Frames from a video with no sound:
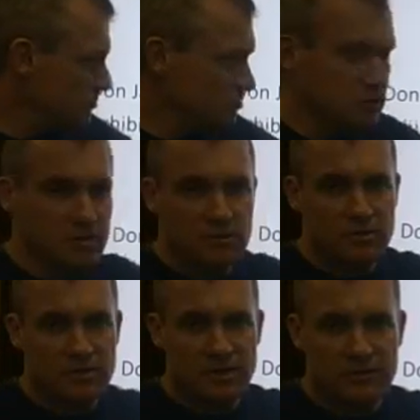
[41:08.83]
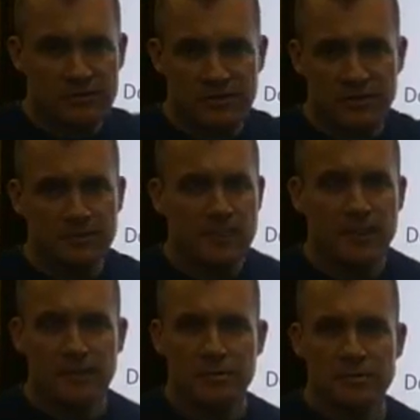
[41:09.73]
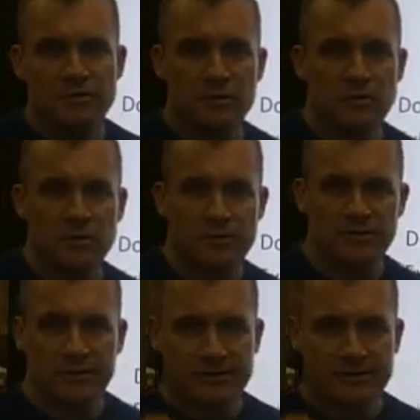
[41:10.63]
GWKC. Please go to the website,